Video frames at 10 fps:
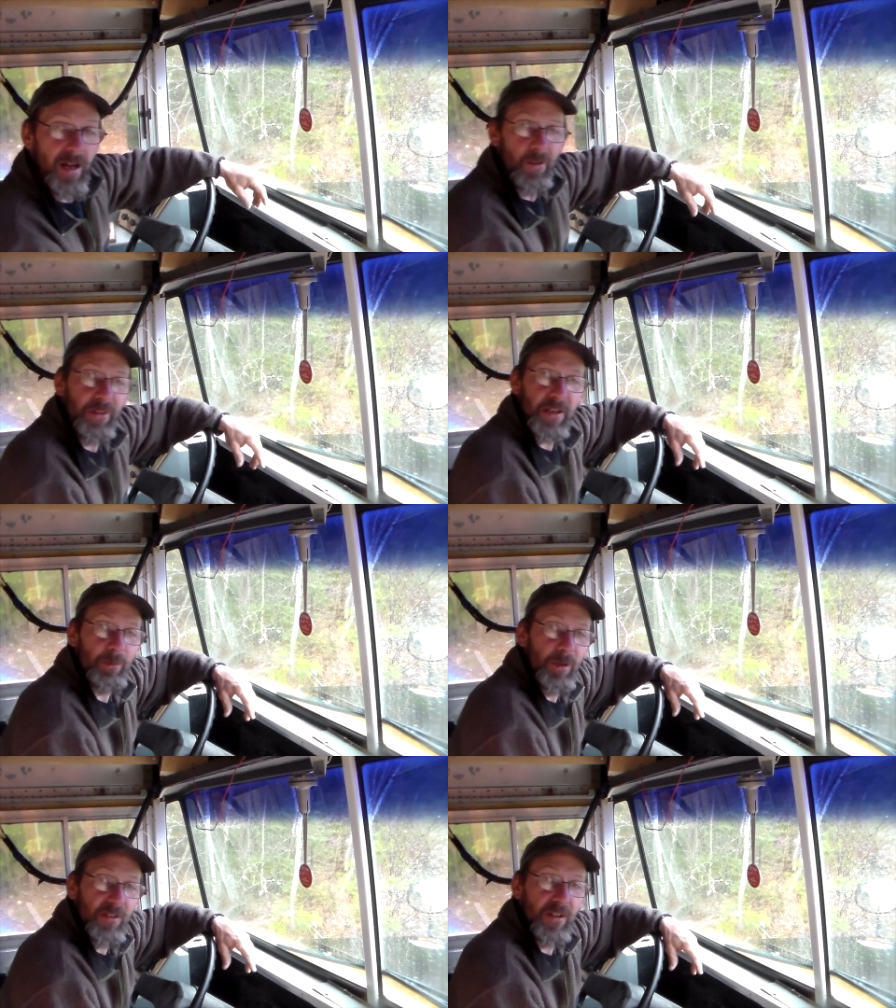I don't think
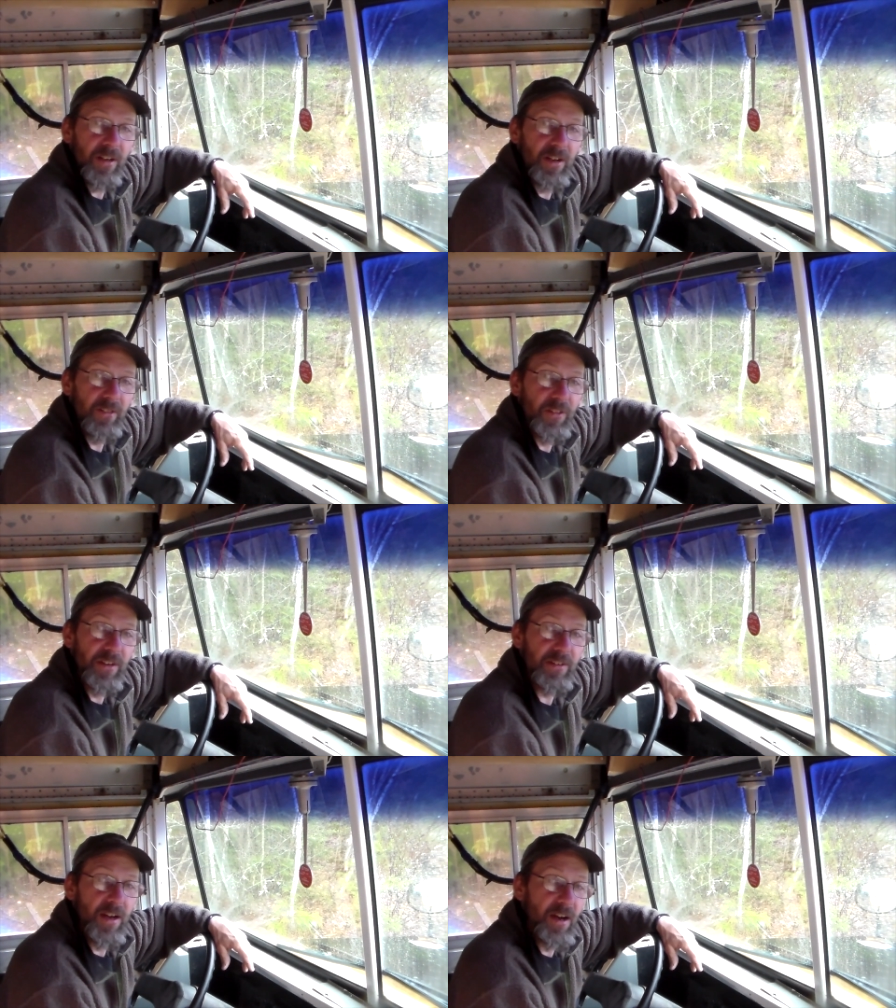I'm going to sit here for
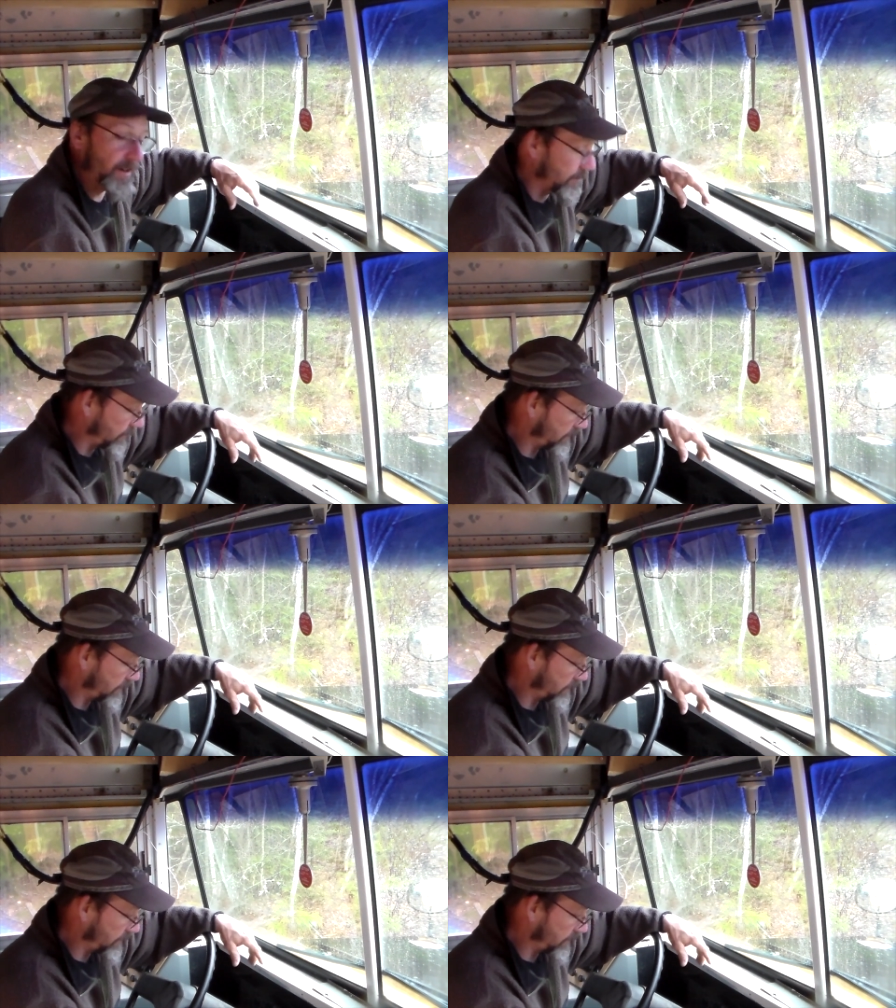the entire